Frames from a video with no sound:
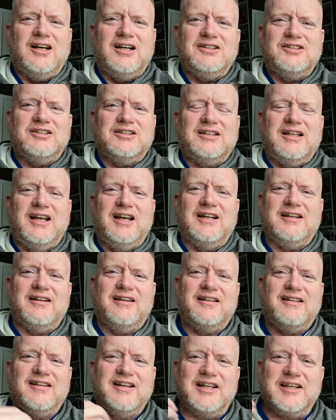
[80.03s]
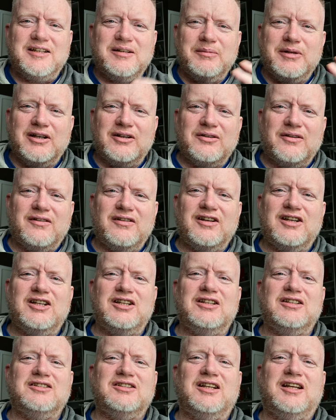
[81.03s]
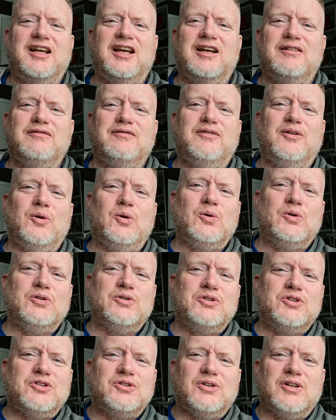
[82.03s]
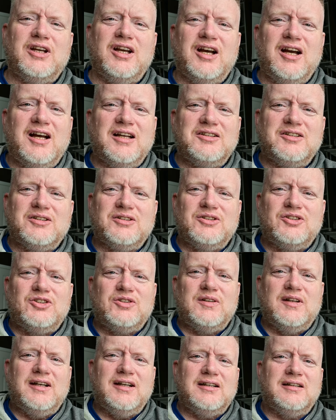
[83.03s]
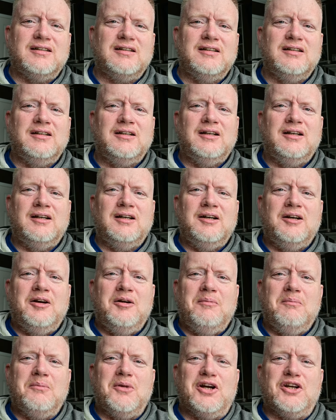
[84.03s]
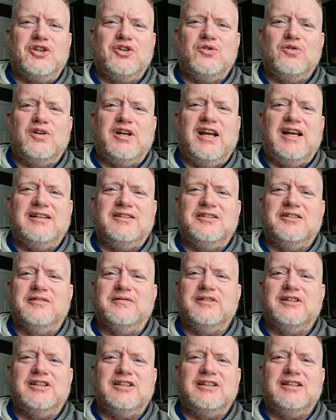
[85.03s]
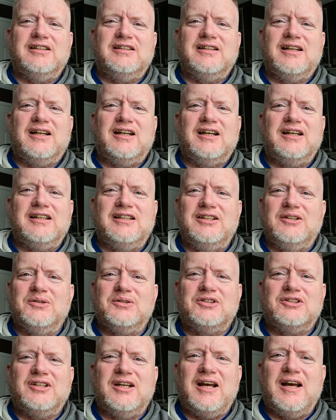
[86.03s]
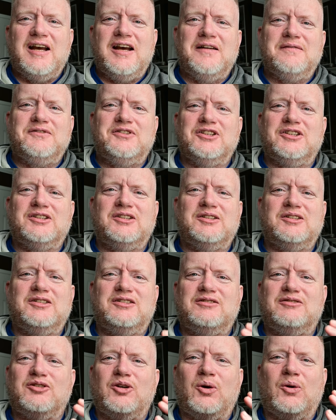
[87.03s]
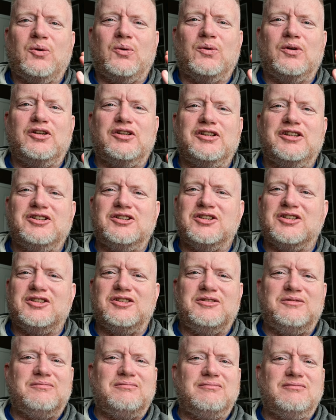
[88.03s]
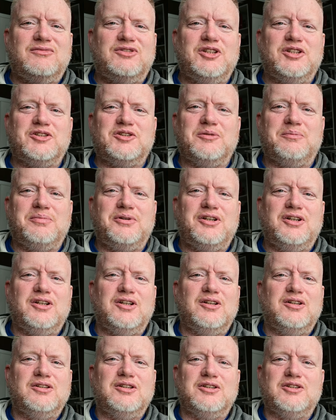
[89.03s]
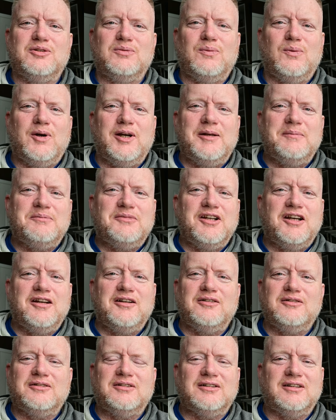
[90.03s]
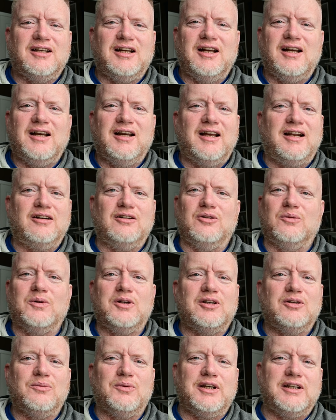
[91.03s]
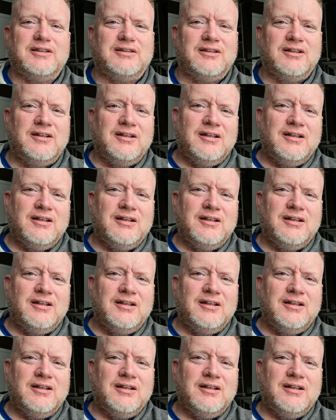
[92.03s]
I just can't think about things. I can't focus or concentrate. My creativity that I used to have just totally just disappeared. It's wiped out. I don't know where it went.